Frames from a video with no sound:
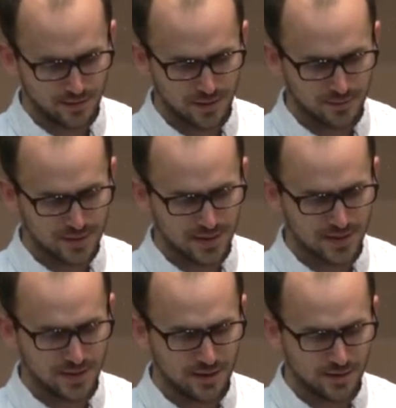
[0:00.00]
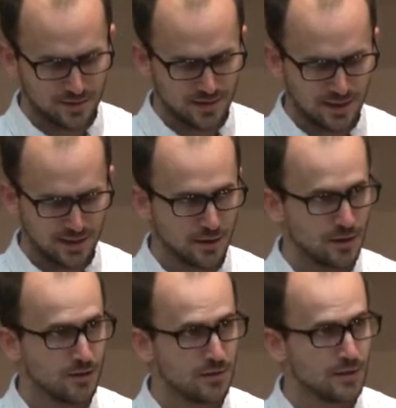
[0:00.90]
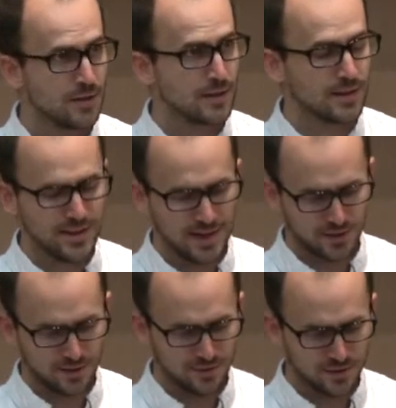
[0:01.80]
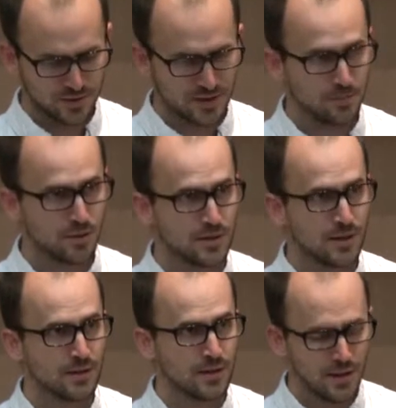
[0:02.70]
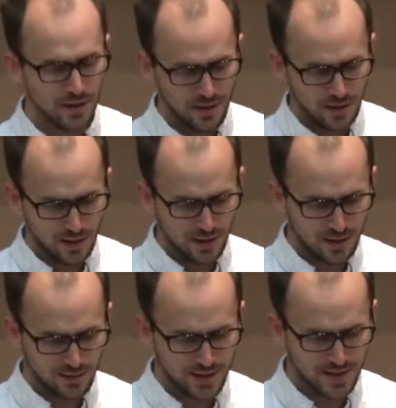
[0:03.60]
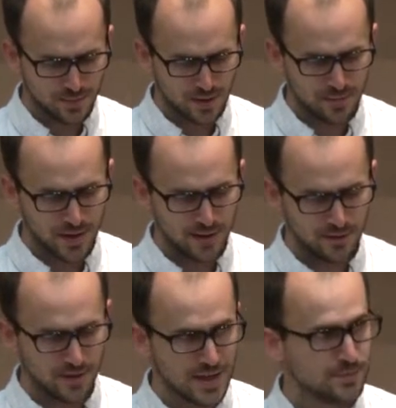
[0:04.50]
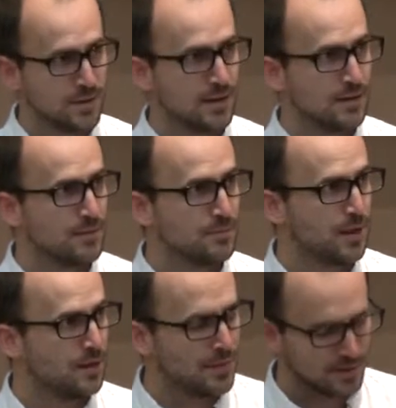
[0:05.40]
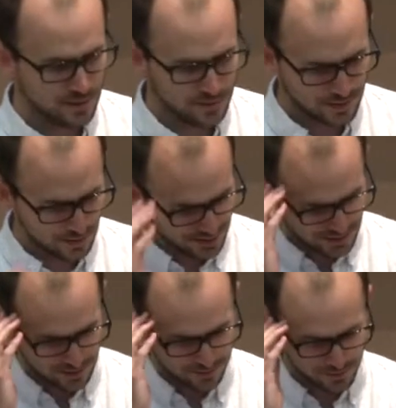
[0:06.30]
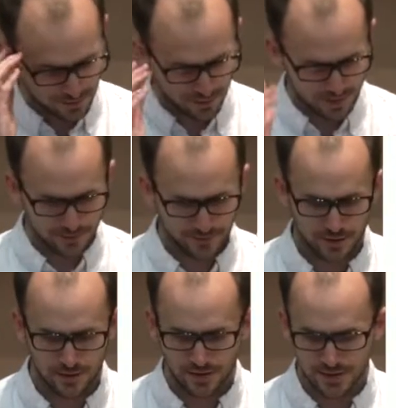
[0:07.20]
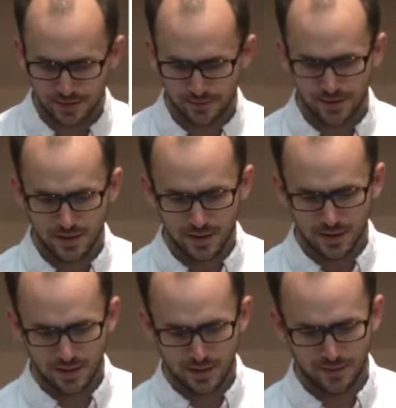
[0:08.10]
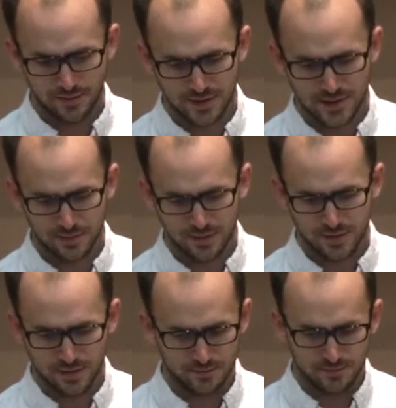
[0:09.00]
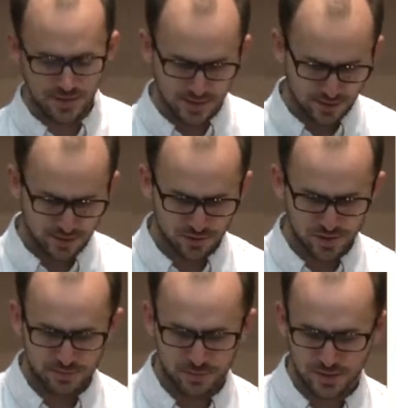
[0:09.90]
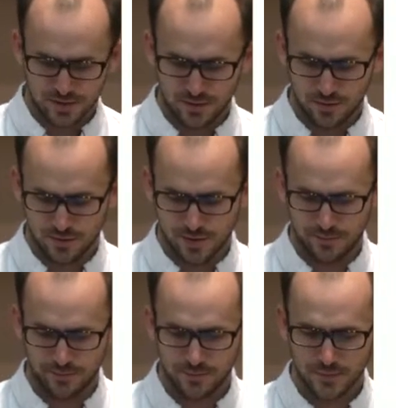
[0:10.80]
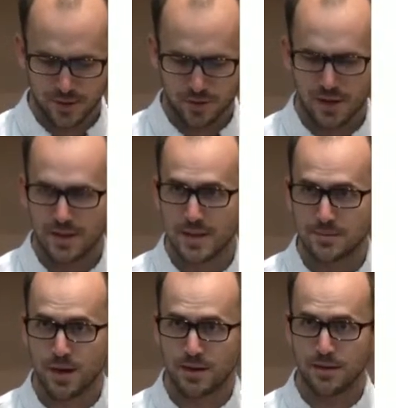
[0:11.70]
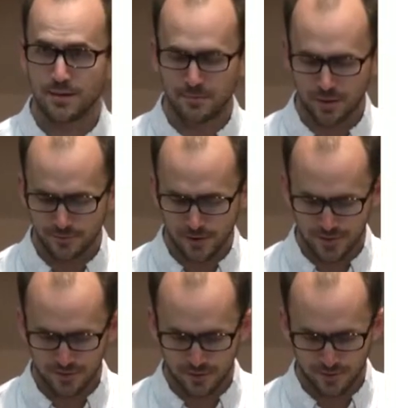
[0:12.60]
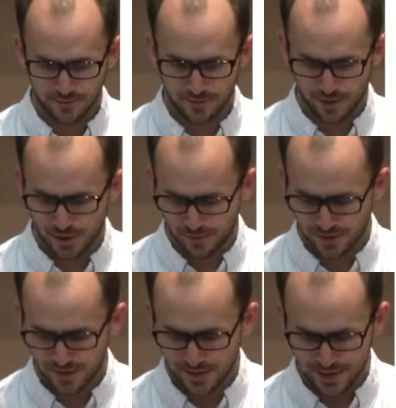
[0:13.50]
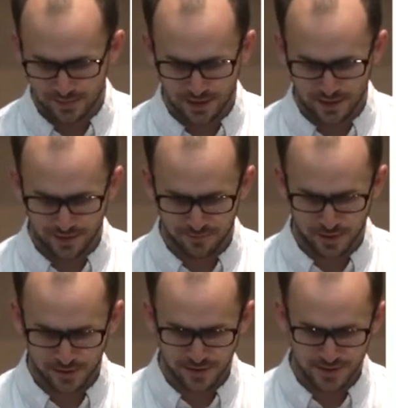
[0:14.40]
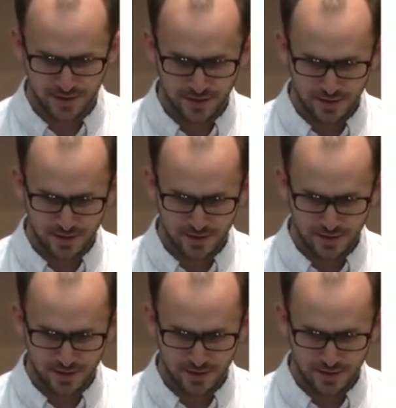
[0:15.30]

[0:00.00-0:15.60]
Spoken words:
Gumsticks there's the Linaro thing that they actually officially support now. Raspberry Pi that Rasby and Paul Matthew at OSRF was working for a long time over the summer, or his internship was to create these binary build farms for ARM, which I think has made a lot of progress.